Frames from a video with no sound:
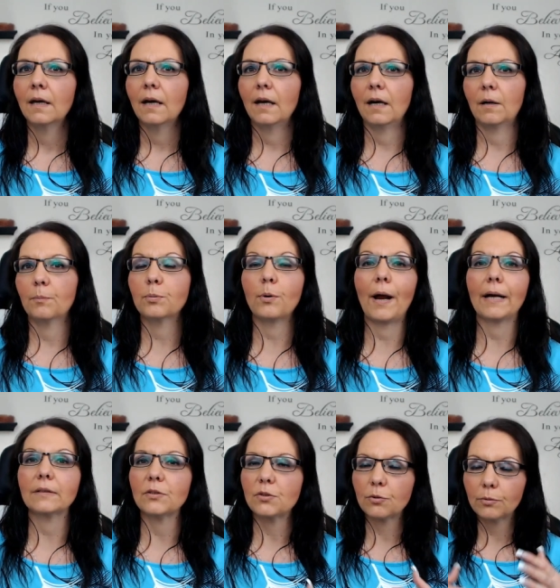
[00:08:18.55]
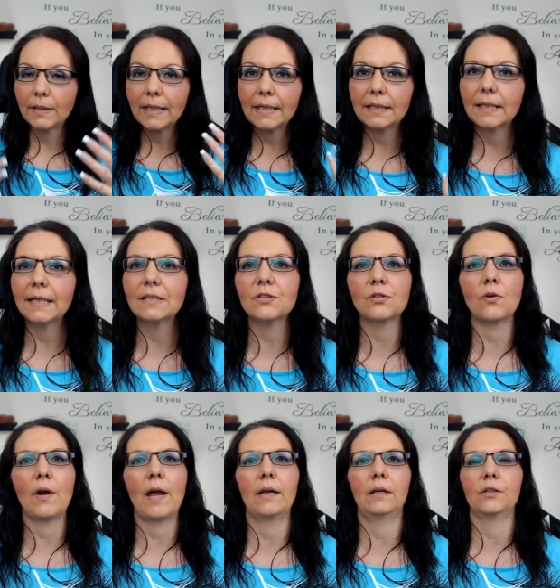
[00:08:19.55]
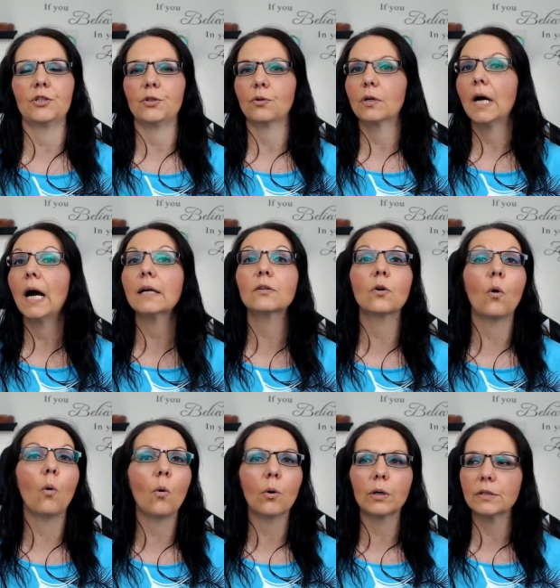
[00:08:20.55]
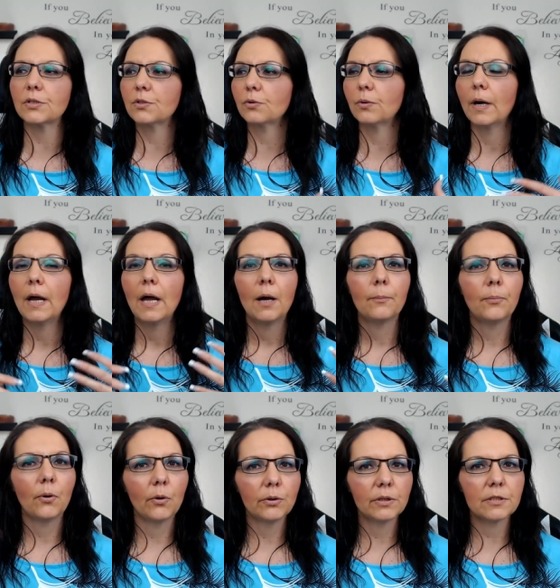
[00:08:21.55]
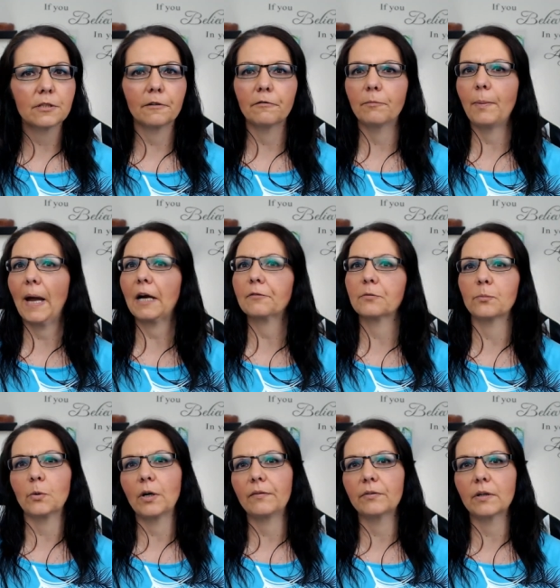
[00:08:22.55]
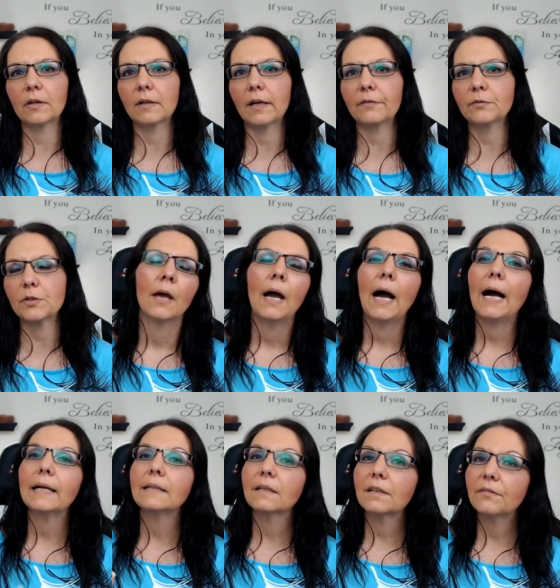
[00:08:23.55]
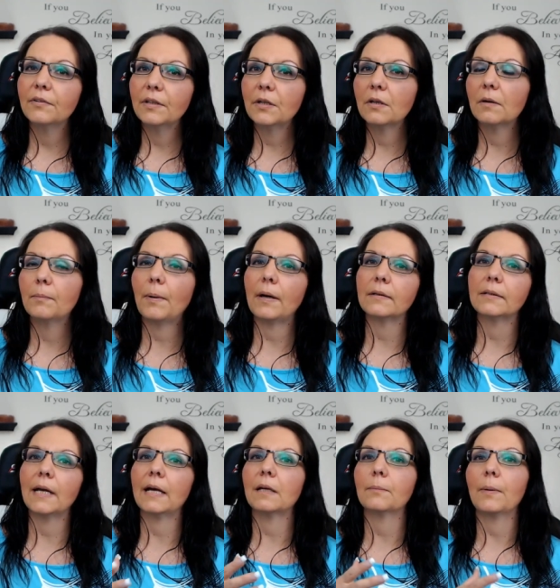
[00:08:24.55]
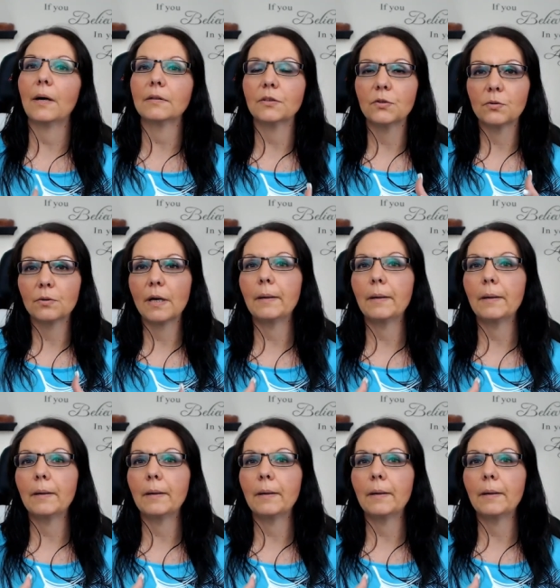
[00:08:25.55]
uh, practice to really cleanse your energy to cut cords to pull yourself back from wherever you left yourself i did a video about that about you know